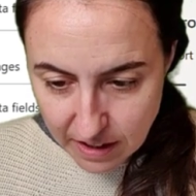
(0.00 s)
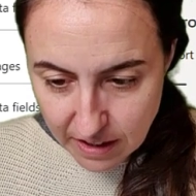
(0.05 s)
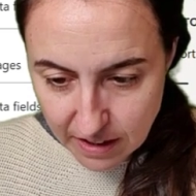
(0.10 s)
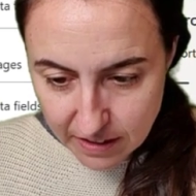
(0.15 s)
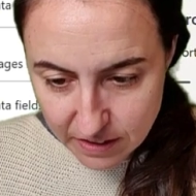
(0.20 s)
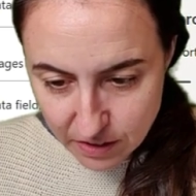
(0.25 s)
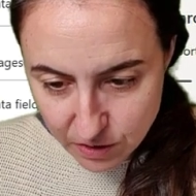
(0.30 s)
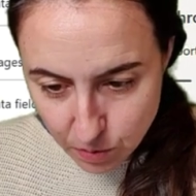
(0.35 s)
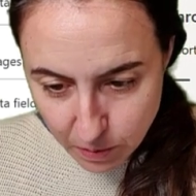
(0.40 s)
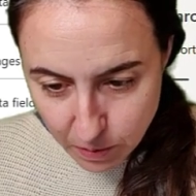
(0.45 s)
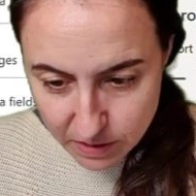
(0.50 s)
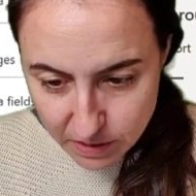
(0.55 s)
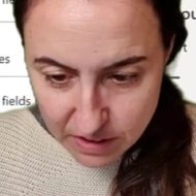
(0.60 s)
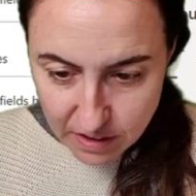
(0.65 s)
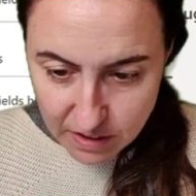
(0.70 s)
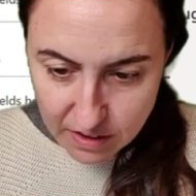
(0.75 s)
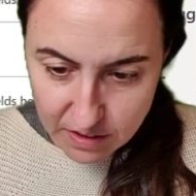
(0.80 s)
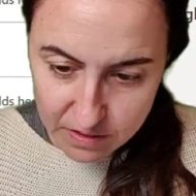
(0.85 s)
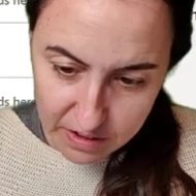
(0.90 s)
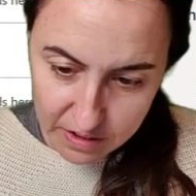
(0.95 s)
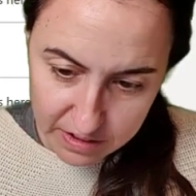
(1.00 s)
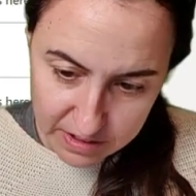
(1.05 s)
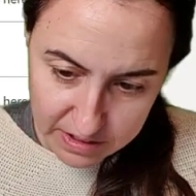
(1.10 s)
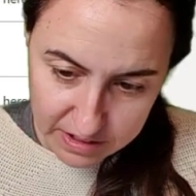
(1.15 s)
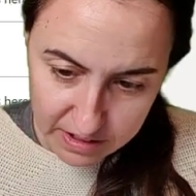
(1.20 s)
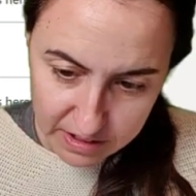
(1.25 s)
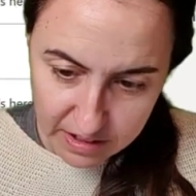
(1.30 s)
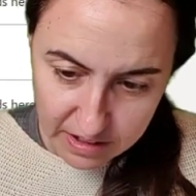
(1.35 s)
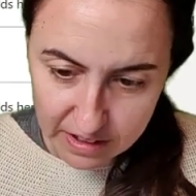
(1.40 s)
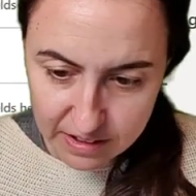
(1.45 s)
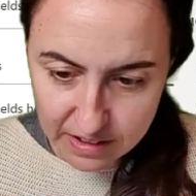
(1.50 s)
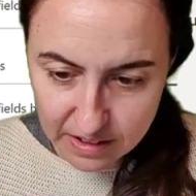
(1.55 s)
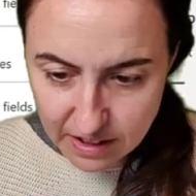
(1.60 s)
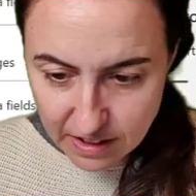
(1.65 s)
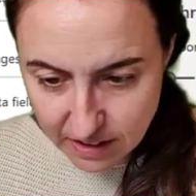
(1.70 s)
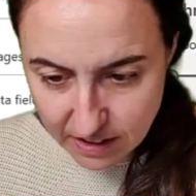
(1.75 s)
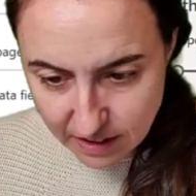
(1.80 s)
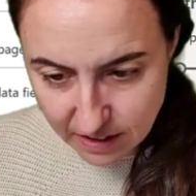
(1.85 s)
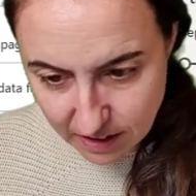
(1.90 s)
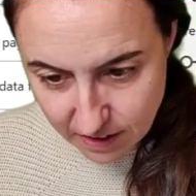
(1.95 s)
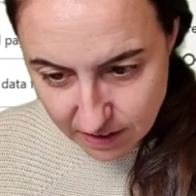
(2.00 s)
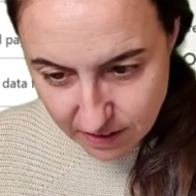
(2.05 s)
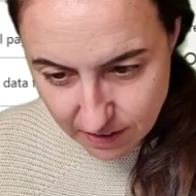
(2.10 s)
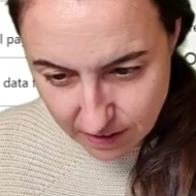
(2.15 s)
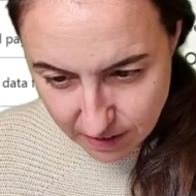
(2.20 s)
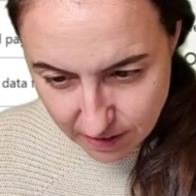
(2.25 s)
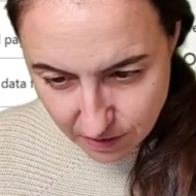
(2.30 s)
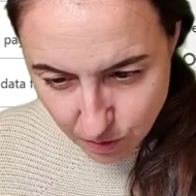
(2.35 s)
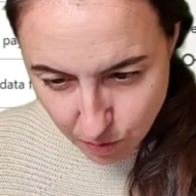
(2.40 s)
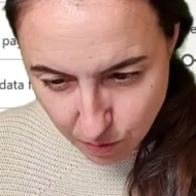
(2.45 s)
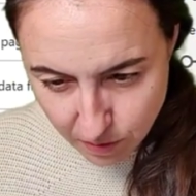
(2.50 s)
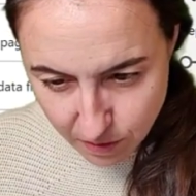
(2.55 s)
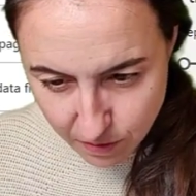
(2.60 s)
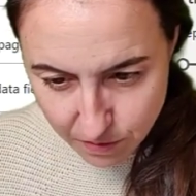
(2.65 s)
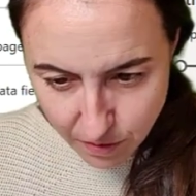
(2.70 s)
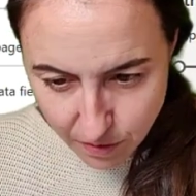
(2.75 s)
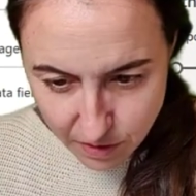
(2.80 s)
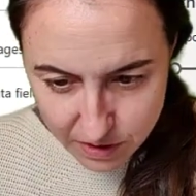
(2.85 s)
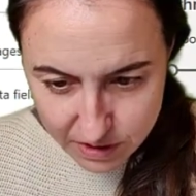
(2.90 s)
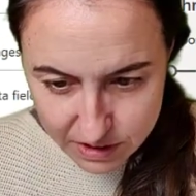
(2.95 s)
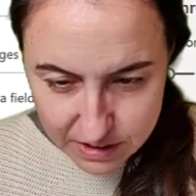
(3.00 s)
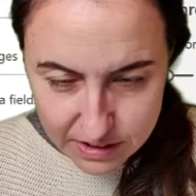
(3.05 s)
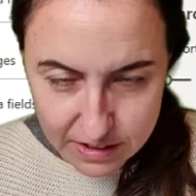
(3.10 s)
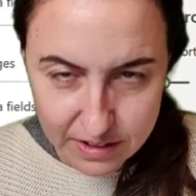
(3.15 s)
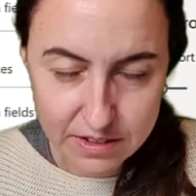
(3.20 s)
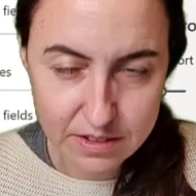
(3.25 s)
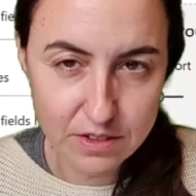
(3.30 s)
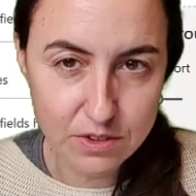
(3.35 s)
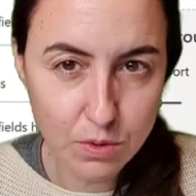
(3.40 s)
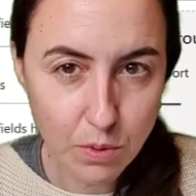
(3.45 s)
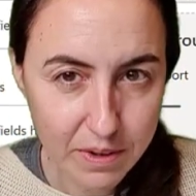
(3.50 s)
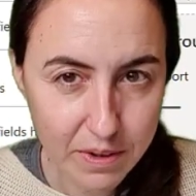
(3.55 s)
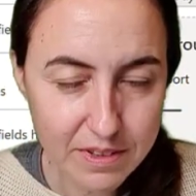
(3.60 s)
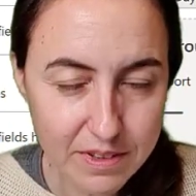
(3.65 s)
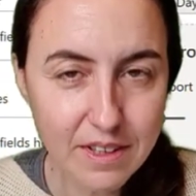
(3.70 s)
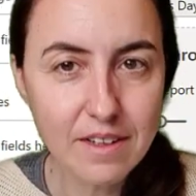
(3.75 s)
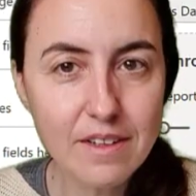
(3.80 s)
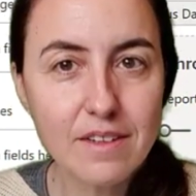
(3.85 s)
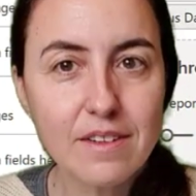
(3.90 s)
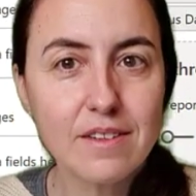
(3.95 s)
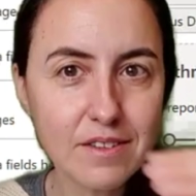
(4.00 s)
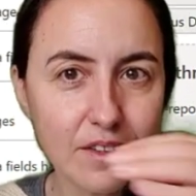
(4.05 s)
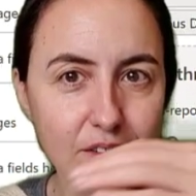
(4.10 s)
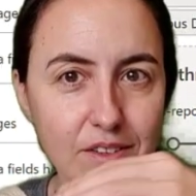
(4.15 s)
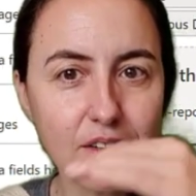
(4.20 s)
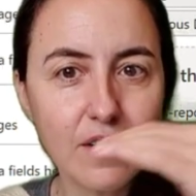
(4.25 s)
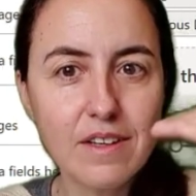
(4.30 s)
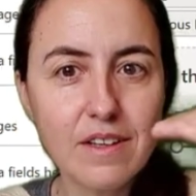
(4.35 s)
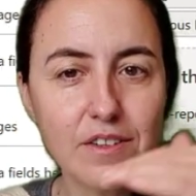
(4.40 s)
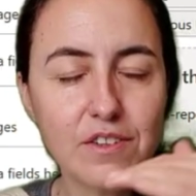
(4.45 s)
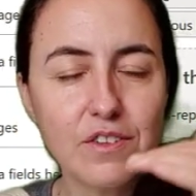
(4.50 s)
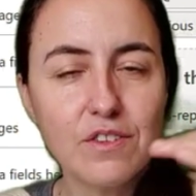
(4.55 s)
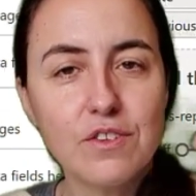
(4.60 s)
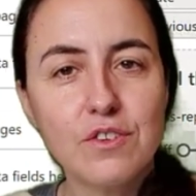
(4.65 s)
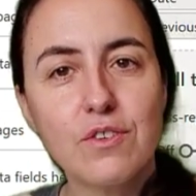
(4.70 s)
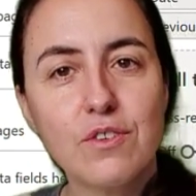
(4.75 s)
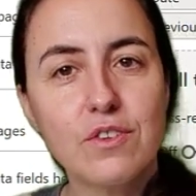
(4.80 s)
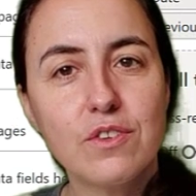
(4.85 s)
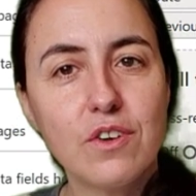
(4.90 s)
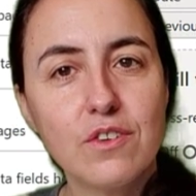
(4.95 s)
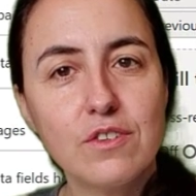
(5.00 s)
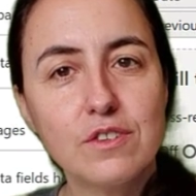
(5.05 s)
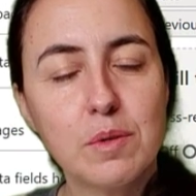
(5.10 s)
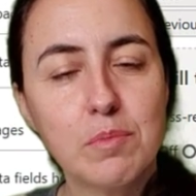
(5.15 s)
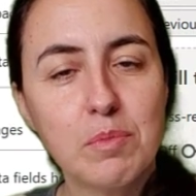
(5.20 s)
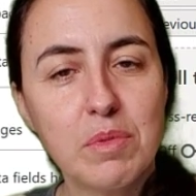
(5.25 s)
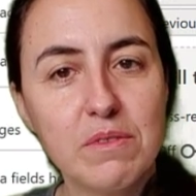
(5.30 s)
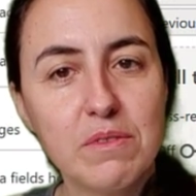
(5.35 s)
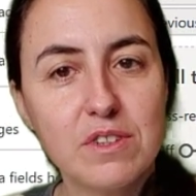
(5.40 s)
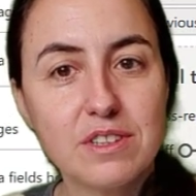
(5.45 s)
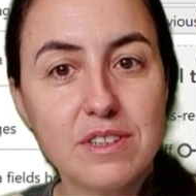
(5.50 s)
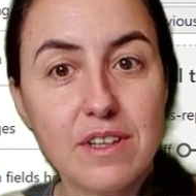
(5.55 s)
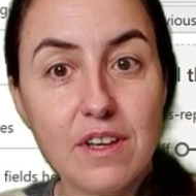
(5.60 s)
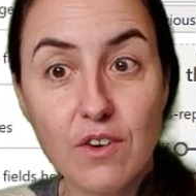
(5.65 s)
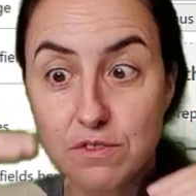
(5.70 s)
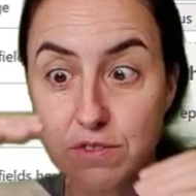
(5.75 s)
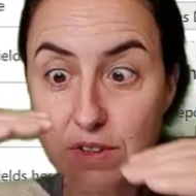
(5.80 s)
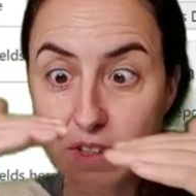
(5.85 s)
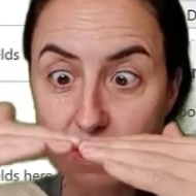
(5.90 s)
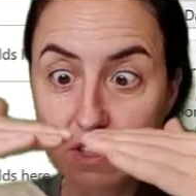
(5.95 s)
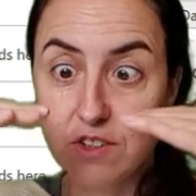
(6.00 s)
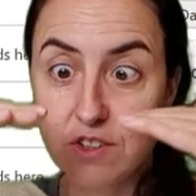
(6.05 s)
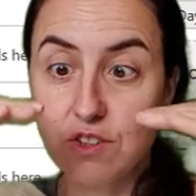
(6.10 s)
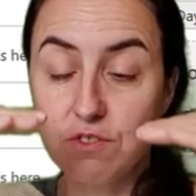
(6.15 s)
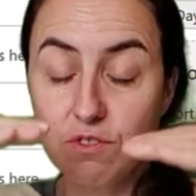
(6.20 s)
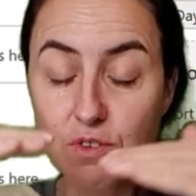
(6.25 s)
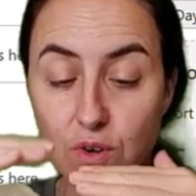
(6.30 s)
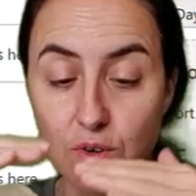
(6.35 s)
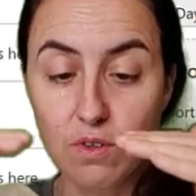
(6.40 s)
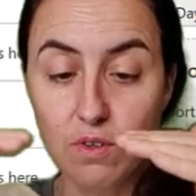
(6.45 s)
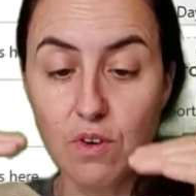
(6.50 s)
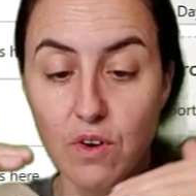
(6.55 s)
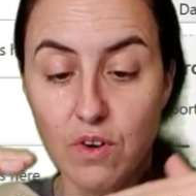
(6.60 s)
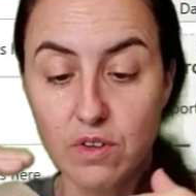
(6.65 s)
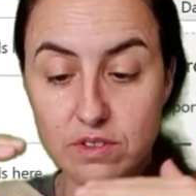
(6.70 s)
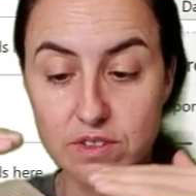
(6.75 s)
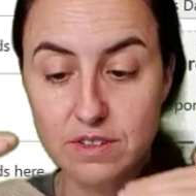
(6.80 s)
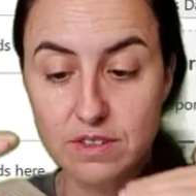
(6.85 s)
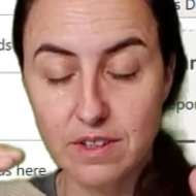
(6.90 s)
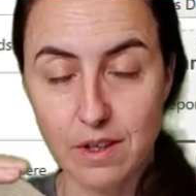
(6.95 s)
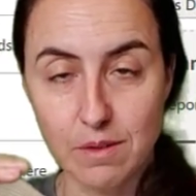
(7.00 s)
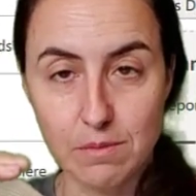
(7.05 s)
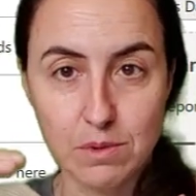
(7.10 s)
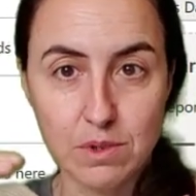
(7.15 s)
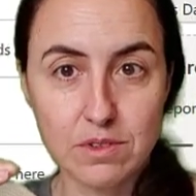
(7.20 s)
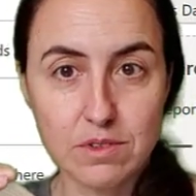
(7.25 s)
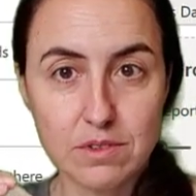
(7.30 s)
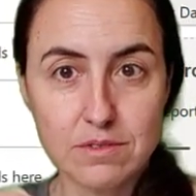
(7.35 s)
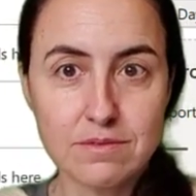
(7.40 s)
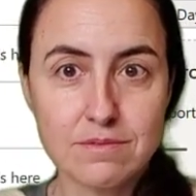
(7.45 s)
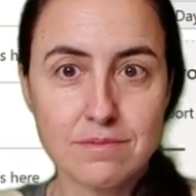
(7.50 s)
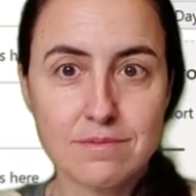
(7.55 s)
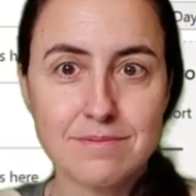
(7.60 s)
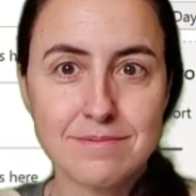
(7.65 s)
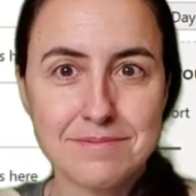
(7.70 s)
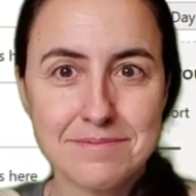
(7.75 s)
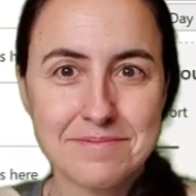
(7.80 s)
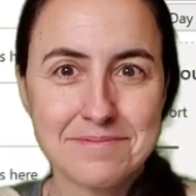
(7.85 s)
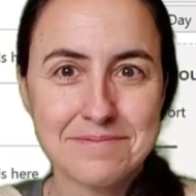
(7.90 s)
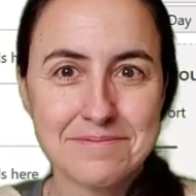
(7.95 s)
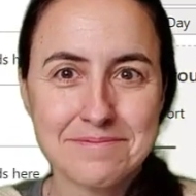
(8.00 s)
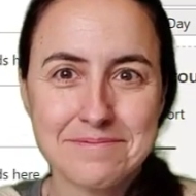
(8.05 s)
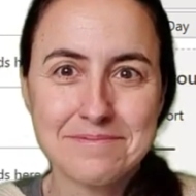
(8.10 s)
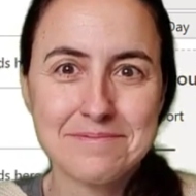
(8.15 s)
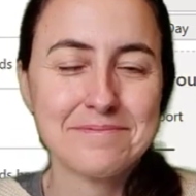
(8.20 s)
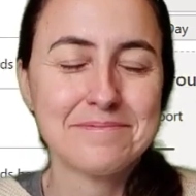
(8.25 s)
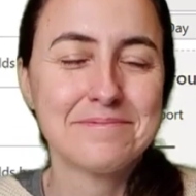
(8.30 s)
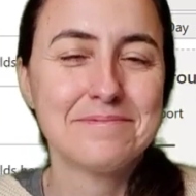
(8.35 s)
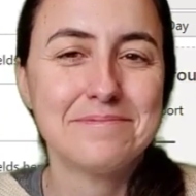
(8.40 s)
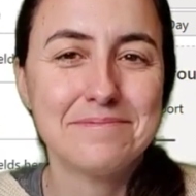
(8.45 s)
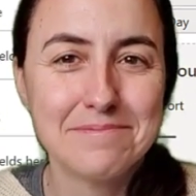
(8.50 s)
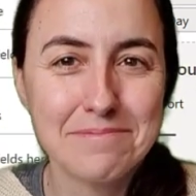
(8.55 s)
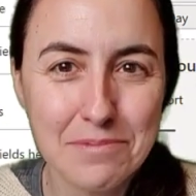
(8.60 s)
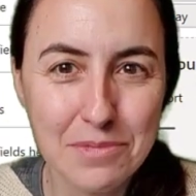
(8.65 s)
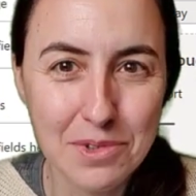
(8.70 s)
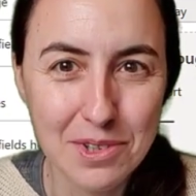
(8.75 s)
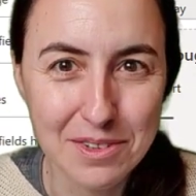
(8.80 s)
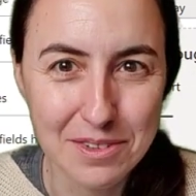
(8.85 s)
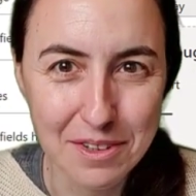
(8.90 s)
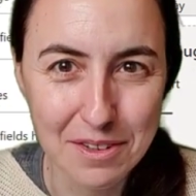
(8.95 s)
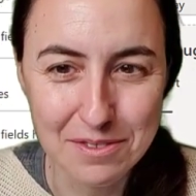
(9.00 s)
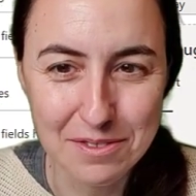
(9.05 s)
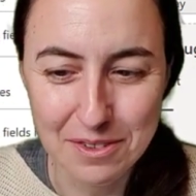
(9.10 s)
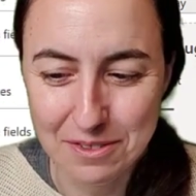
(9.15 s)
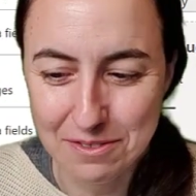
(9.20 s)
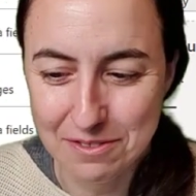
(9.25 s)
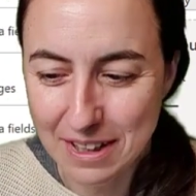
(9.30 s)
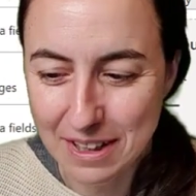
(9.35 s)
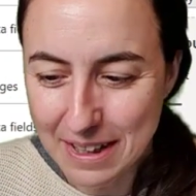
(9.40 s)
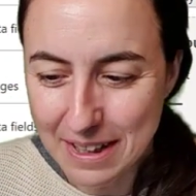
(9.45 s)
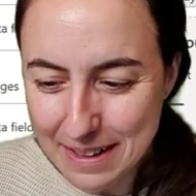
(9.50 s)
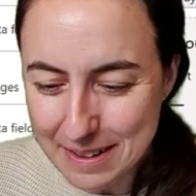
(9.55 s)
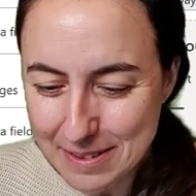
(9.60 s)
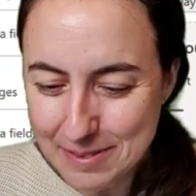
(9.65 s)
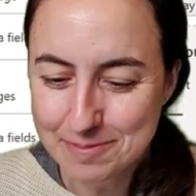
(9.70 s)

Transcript: the 20th, then it's the 19th, the 21st is the 20th, so it returns the previous day of each row on the table. Wonderful, right?